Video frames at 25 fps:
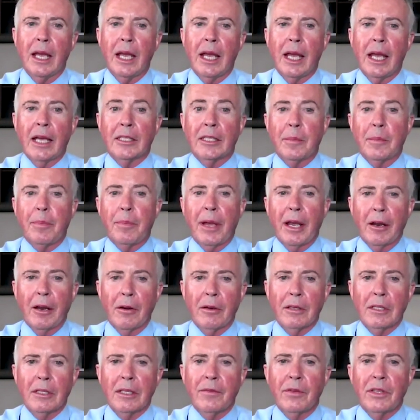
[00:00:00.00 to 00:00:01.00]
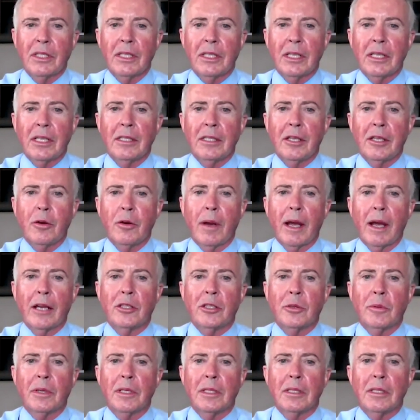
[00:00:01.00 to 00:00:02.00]
As a parent of a CC
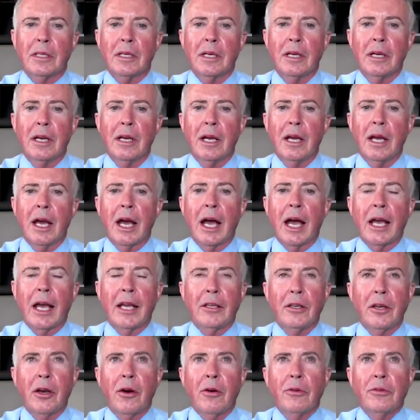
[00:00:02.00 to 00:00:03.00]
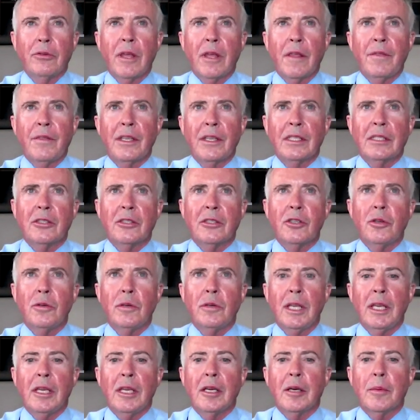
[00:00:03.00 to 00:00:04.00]
graduate, I know that this
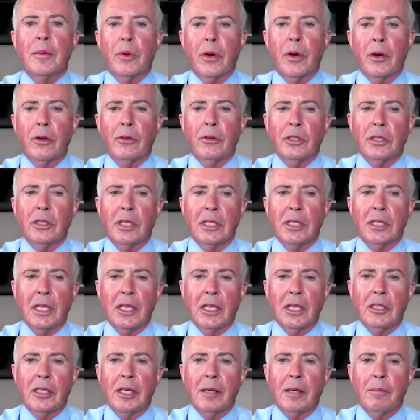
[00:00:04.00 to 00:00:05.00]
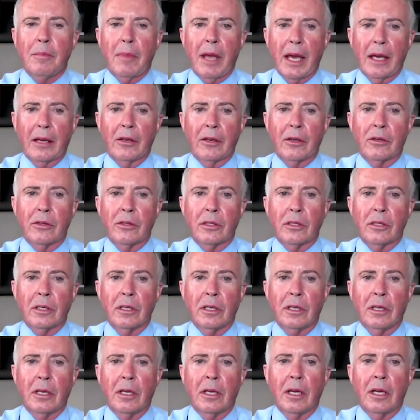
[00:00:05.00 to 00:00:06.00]
unique approach to teaching
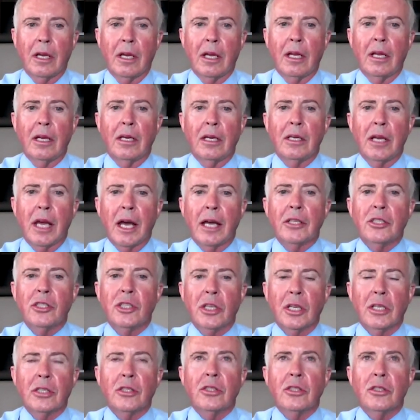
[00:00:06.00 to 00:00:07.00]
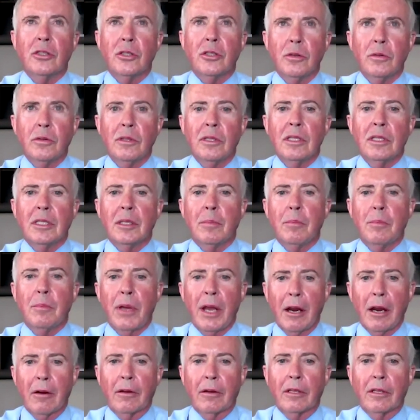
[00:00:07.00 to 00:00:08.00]
matters. Not just students and
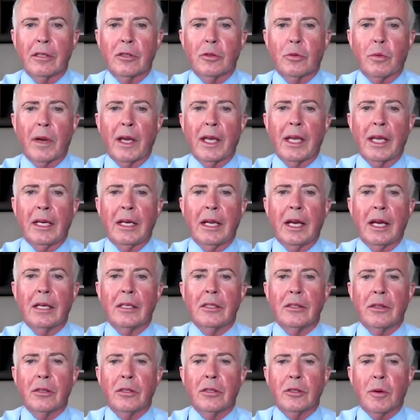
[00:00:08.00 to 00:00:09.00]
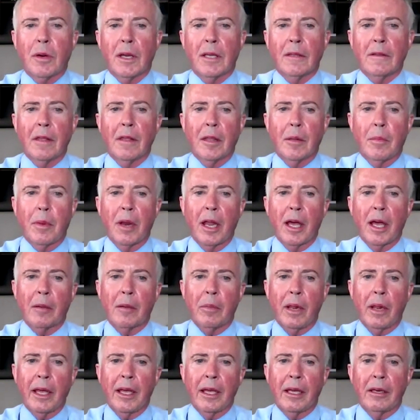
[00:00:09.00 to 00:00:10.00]
parents recognize the strength of the
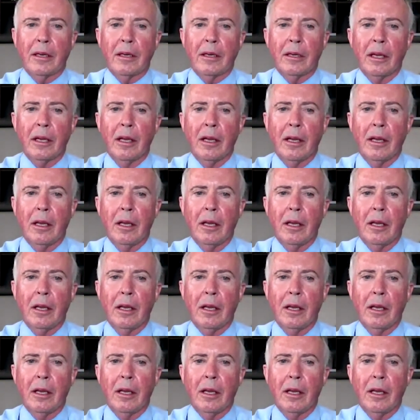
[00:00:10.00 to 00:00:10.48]
block plan.